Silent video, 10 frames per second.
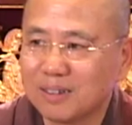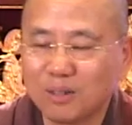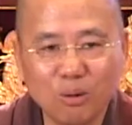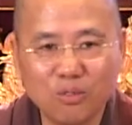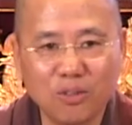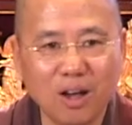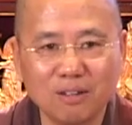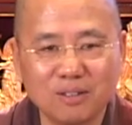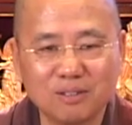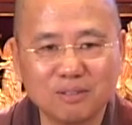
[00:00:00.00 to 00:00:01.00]
No
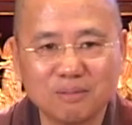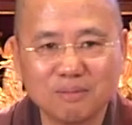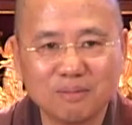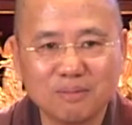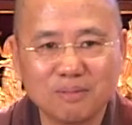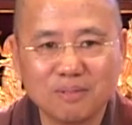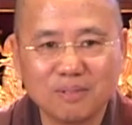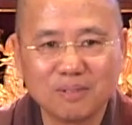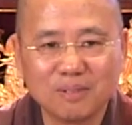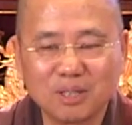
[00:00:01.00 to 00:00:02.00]
thought is,
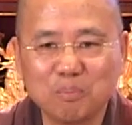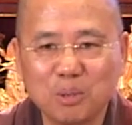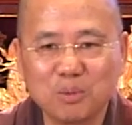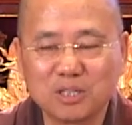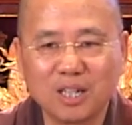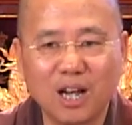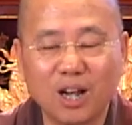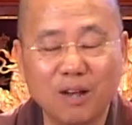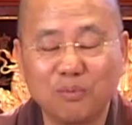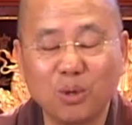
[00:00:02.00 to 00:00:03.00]
some people say, I
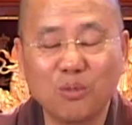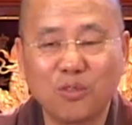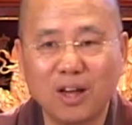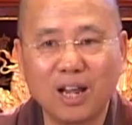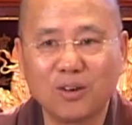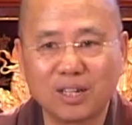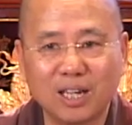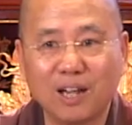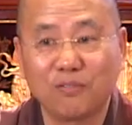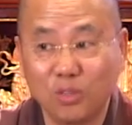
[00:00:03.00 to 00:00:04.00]
have no thought. How can
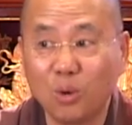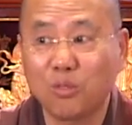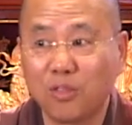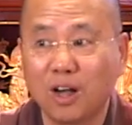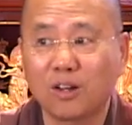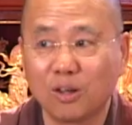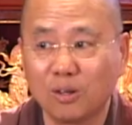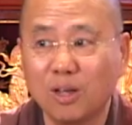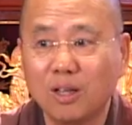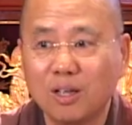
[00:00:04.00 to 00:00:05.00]
I have no thought
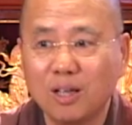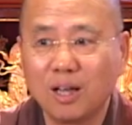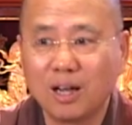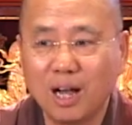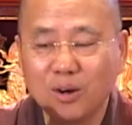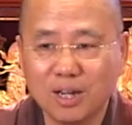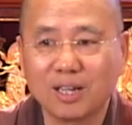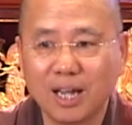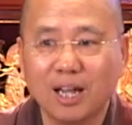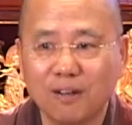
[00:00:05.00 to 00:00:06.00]
on, how
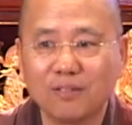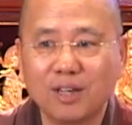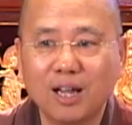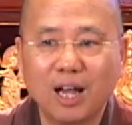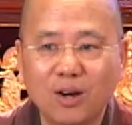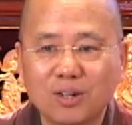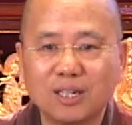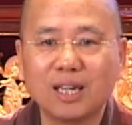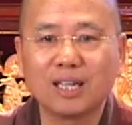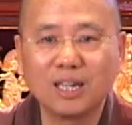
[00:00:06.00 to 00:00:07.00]
can
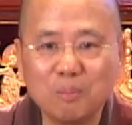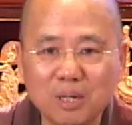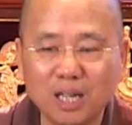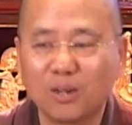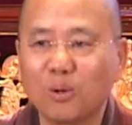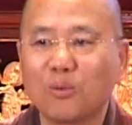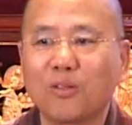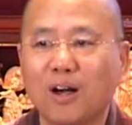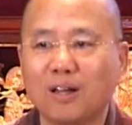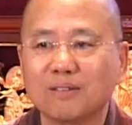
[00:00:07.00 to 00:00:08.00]
I eliminate no
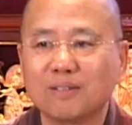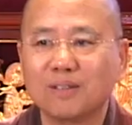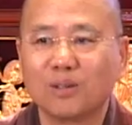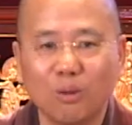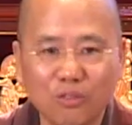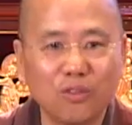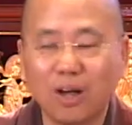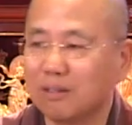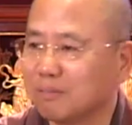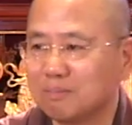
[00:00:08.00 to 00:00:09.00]
thought? No
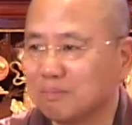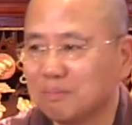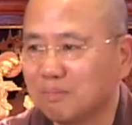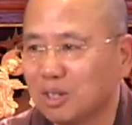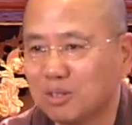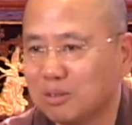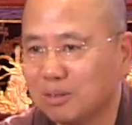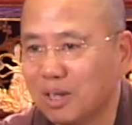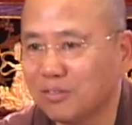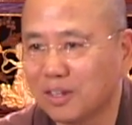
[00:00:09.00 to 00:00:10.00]
thought, there's
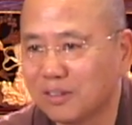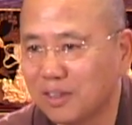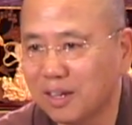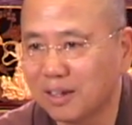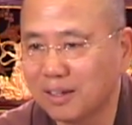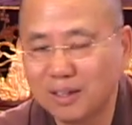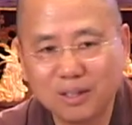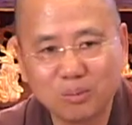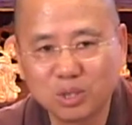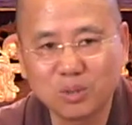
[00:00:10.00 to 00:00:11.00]
nothing in there.
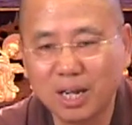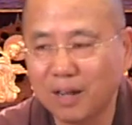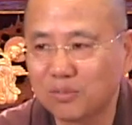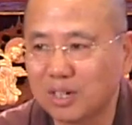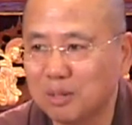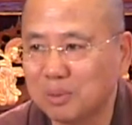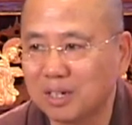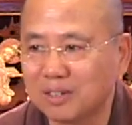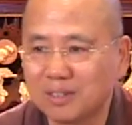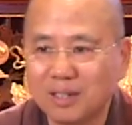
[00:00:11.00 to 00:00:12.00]
What do I have to
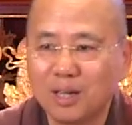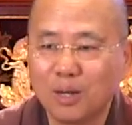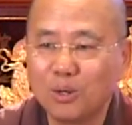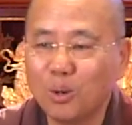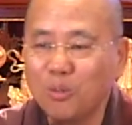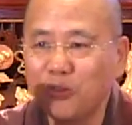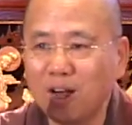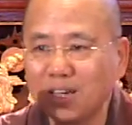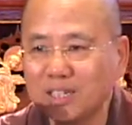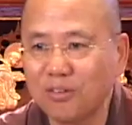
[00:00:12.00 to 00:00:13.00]
eliminate? No
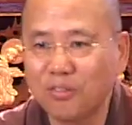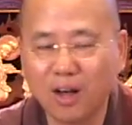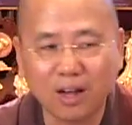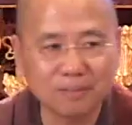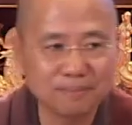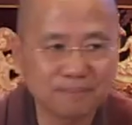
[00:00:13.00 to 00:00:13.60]
thought is a thought.